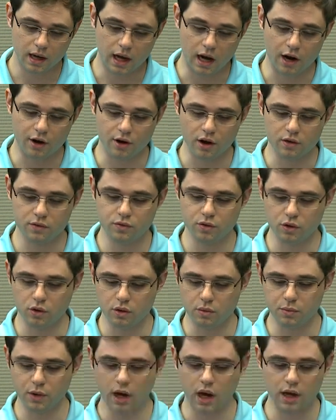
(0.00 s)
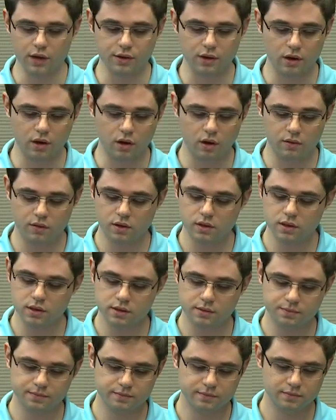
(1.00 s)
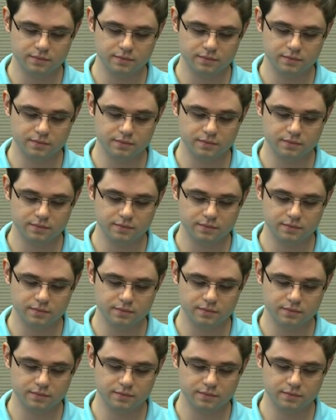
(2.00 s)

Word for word: array view behind the covers.